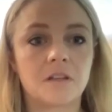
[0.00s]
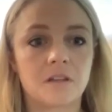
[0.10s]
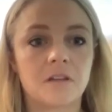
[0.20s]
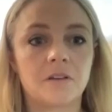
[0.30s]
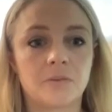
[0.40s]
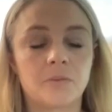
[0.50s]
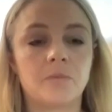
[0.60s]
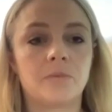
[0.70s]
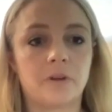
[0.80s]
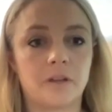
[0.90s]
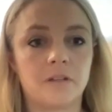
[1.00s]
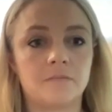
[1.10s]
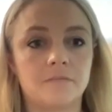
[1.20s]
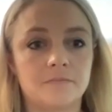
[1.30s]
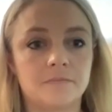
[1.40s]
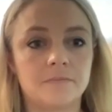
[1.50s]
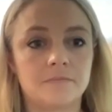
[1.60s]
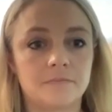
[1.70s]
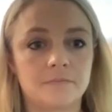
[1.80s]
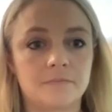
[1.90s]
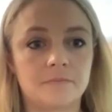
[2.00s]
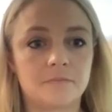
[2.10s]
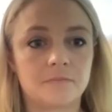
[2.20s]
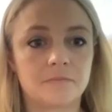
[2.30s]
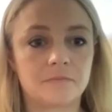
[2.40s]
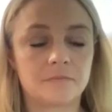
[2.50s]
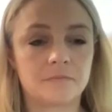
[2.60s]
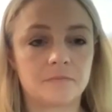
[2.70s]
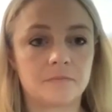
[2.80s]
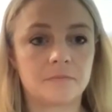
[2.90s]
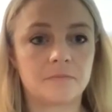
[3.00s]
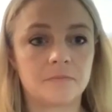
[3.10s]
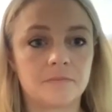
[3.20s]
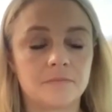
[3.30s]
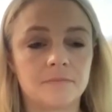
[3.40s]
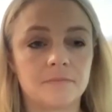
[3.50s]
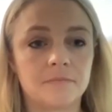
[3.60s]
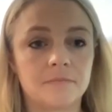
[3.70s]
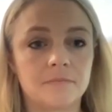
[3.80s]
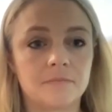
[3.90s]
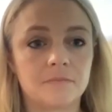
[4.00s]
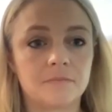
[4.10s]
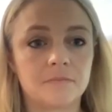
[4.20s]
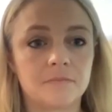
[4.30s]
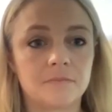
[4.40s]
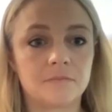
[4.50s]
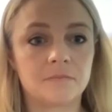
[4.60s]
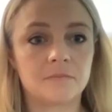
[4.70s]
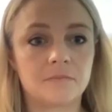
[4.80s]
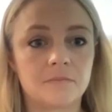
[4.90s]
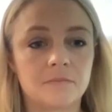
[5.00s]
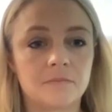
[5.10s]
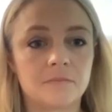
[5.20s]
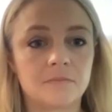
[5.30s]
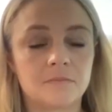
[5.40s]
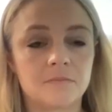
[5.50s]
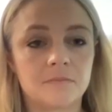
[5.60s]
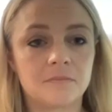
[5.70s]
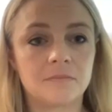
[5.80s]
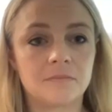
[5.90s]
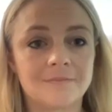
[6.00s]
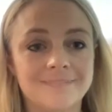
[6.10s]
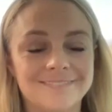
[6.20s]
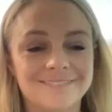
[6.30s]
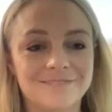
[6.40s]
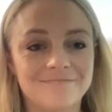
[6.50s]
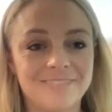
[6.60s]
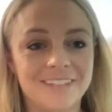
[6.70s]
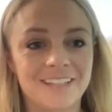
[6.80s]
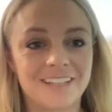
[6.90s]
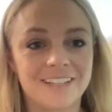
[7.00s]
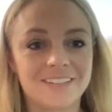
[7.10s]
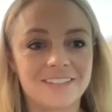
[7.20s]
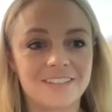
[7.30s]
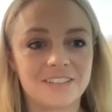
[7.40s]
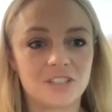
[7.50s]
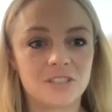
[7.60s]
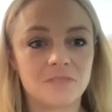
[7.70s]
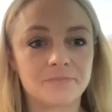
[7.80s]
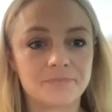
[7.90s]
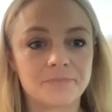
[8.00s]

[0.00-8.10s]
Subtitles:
[no speech]